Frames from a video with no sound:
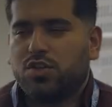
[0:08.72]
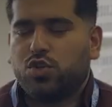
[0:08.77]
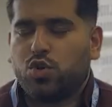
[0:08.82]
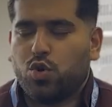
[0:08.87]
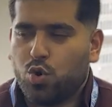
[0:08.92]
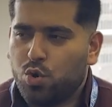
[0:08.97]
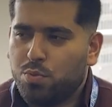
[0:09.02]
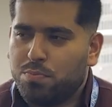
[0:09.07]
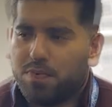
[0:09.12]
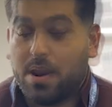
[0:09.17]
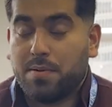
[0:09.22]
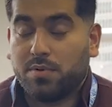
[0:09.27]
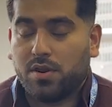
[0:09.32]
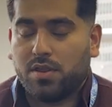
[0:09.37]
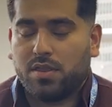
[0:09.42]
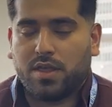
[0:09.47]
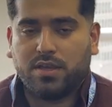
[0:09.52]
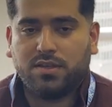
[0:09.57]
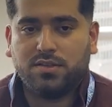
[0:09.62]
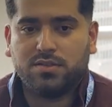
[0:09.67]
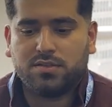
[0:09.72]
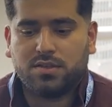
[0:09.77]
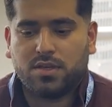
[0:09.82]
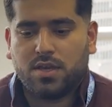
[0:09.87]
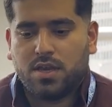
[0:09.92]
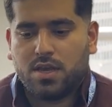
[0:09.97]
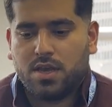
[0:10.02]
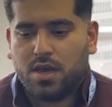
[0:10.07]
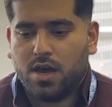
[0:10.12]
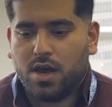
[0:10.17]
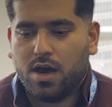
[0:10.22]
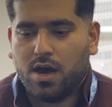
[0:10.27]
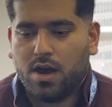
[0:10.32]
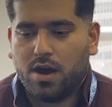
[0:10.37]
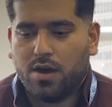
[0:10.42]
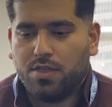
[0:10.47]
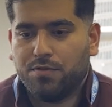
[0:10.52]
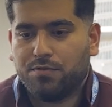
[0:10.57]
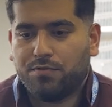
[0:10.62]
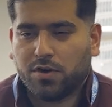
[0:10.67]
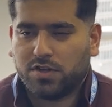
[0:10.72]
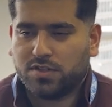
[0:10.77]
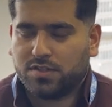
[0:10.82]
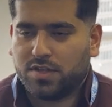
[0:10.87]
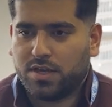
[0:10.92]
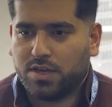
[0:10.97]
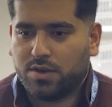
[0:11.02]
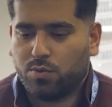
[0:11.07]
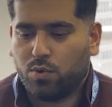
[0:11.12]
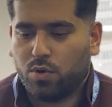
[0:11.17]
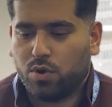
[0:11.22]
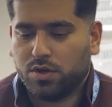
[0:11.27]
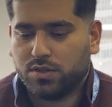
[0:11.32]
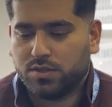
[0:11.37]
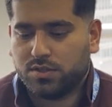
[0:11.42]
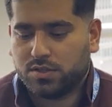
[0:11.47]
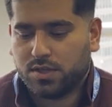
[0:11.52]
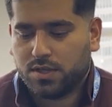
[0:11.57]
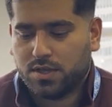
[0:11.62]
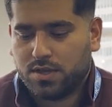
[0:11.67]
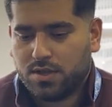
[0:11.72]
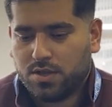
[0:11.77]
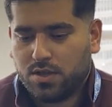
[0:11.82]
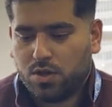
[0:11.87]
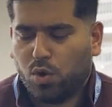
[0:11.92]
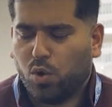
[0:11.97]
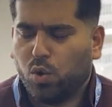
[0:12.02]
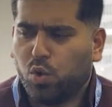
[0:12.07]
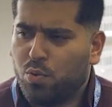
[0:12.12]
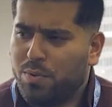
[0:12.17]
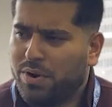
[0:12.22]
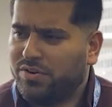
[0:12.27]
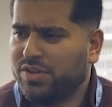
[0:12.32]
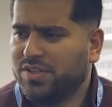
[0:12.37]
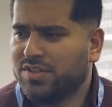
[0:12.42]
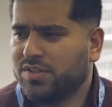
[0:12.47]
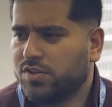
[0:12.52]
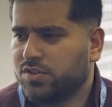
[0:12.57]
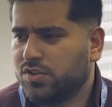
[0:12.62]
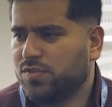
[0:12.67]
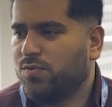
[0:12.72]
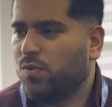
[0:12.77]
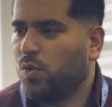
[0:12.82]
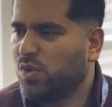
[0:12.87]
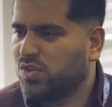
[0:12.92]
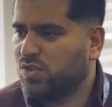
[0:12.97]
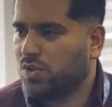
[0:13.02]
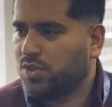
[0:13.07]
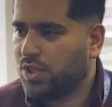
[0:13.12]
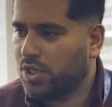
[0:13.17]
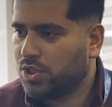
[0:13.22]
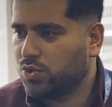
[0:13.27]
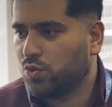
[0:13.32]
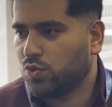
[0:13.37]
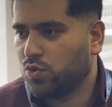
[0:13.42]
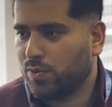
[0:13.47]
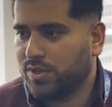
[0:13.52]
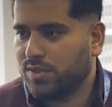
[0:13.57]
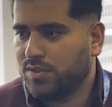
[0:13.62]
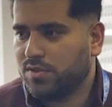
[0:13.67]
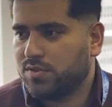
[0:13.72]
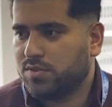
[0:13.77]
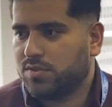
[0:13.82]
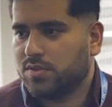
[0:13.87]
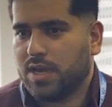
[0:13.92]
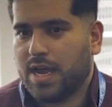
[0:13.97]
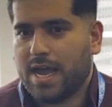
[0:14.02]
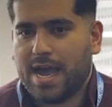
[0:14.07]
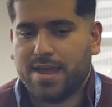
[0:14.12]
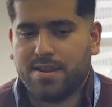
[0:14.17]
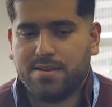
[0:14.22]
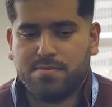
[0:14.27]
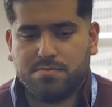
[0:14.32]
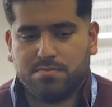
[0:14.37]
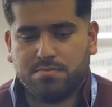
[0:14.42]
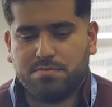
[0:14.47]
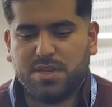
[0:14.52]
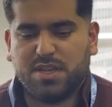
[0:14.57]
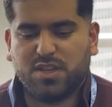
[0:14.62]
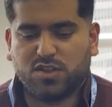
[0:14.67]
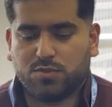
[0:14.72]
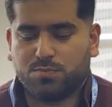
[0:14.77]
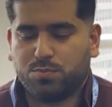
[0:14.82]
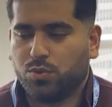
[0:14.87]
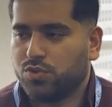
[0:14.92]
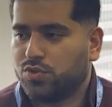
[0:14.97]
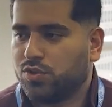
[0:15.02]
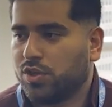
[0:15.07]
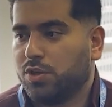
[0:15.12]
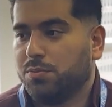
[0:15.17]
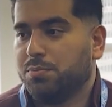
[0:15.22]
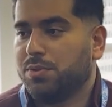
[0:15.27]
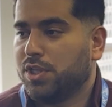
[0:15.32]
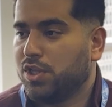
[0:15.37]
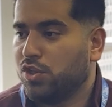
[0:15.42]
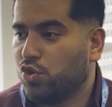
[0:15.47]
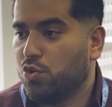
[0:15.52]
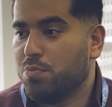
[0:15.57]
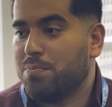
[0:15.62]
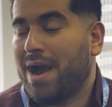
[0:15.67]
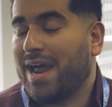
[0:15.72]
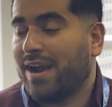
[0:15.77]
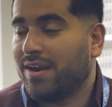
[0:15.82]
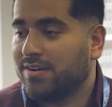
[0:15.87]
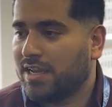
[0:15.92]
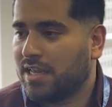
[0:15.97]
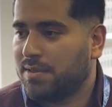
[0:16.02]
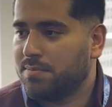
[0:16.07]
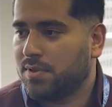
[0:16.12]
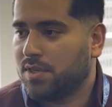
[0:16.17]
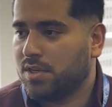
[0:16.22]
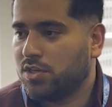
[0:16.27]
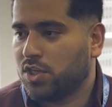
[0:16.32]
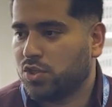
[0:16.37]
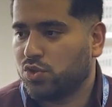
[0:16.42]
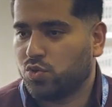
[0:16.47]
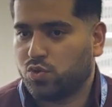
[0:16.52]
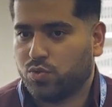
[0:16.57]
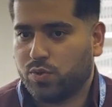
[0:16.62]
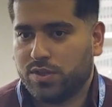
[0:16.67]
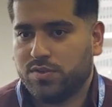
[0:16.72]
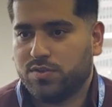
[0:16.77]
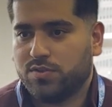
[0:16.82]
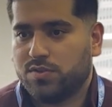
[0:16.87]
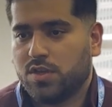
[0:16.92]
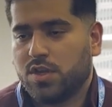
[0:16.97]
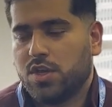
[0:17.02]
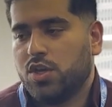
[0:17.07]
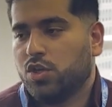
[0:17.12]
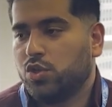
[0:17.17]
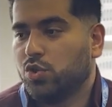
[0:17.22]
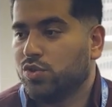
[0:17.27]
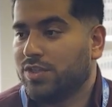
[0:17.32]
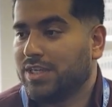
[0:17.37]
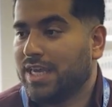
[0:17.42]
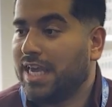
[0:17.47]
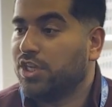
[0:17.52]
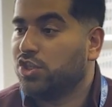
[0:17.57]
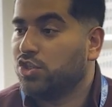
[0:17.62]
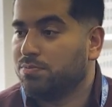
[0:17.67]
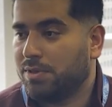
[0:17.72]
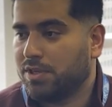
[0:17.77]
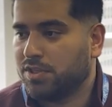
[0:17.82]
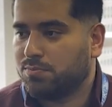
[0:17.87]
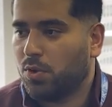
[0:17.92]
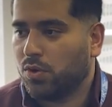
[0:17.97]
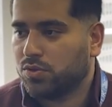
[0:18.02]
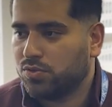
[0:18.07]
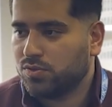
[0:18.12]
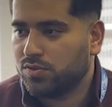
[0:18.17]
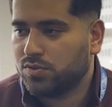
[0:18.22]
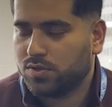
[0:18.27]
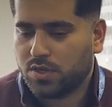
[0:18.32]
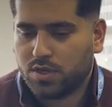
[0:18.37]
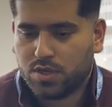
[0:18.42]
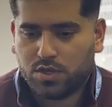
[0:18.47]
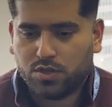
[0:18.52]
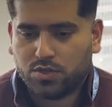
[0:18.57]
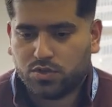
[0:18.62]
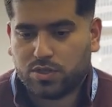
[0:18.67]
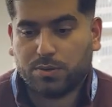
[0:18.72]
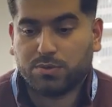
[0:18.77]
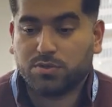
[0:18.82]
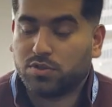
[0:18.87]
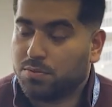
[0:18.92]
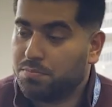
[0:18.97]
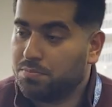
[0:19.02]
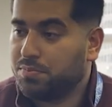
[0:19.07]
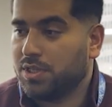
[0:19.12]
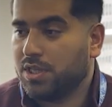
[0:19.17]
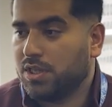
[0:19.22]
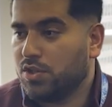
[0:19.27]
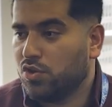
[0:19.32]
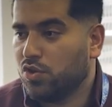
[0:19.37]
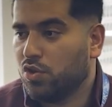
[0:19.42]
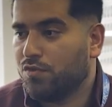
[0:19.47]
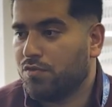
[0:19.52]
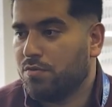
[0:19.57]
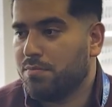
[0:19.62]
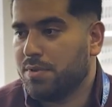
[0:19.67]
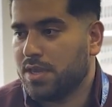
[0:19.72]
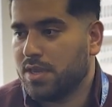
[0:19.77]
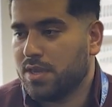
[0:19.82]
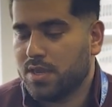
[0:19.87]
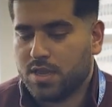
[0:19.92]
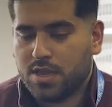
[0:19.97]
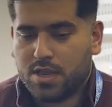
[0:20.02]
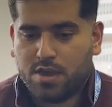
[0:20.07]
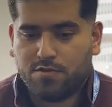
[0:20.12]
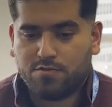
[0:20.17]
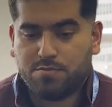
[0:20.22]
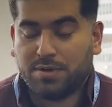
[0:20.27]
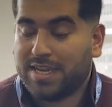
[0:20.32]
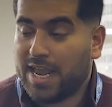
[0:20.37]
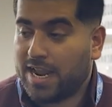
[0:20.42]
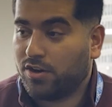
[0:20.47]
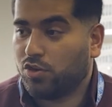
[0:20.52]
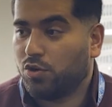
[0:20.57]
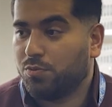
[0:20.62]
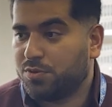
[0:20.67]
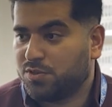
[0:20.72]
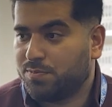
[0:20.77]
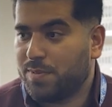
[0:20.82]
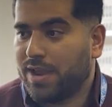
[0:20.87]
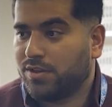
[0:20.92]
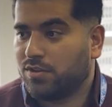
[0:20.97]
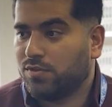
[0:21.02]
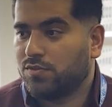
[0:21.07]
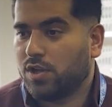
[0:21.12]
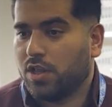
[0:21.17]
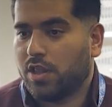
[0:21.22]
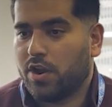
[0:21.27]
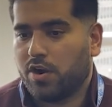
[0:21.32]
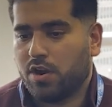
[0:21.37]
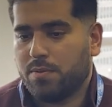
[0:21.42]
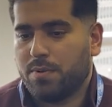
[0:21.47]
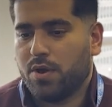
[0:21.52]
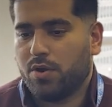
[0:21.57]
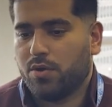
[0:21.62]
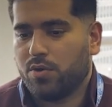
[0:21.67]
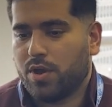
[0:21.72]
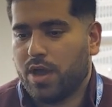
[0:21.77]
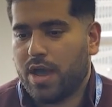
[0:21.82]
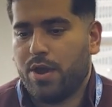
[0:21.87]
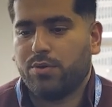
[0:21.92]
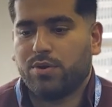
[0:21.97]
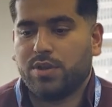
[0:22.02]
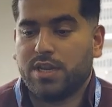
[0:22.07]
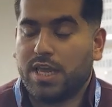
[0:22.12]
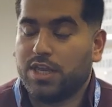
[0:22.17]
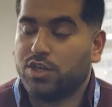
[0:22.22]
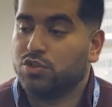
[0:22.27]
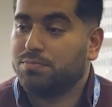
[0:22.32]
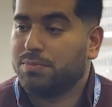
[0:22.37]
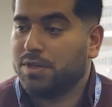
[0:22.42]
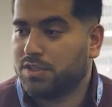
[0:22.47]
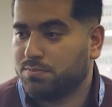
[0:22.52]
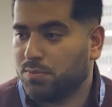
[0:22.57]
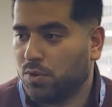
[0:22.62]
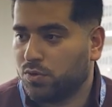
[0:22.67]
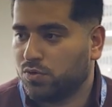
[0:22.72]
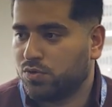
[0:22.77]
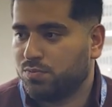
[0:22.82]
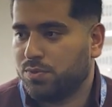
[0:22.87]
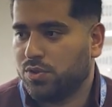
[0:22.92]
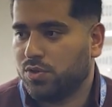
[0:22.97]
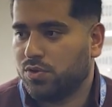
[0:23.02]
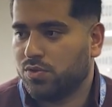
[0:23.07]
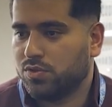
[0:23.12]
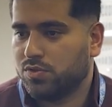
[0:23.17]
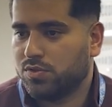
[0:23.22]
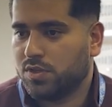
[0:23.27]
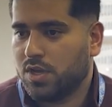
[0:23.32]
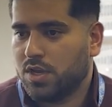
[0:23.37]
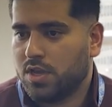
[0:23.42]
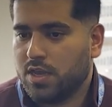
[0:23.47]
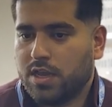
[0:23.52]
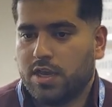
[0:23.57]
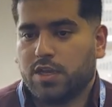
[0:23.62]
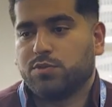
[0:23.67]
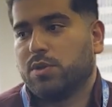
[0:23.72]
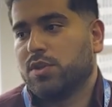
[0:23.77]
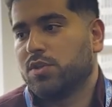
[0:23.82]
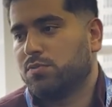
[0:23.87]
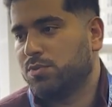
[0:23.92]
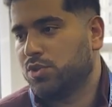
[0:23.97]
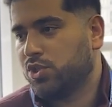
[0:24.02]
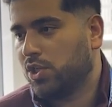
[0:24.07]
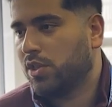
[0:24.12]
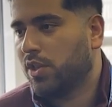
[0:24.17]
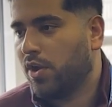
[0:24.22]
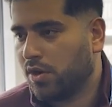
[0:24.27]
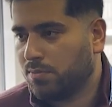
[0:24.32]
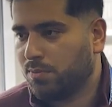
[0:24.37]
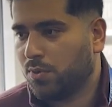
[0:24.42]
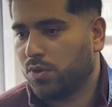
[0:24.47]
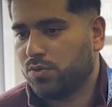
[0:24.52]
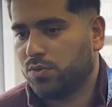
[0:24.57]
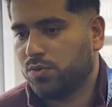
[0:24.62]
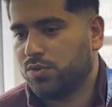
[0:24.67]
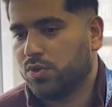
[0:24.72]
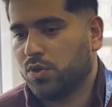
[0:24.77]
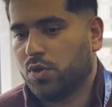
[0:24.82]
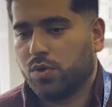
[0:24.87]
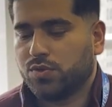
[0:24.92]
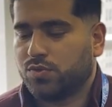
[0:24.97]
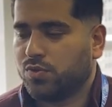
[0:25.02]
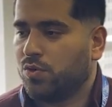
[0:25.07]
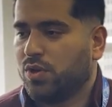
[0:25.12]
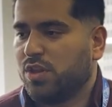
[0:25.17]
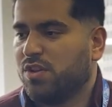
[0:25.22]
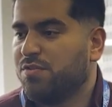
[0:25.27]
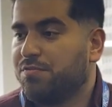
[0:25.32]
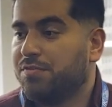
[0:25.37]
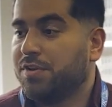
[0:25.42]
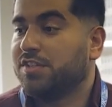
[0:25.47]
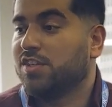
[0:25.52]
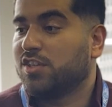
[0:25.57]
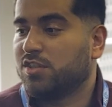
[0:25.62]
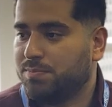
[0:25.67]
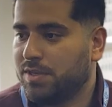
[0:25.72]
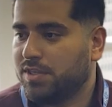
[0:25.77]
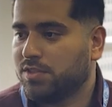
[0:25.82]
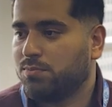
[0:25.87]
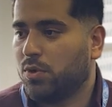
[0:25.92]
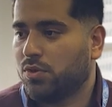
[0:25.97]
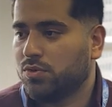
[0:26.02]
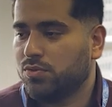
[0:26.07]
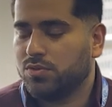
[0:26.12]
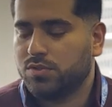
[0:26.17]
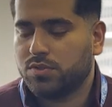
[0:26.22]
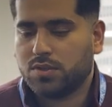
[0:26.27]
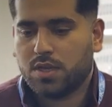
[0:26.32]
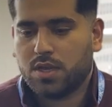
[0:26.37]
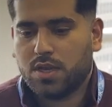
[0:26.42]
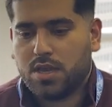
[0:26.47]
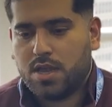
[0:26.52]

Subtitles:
two primary things. The first thing was, although my research is focused on digital twins, I had been exposed to a completely new paradigm in digital twins using agent-based models. So that was completely new for me from a technical perspective to learn about how can agent-based models be used, as well as machine learning models, also can physics-based models.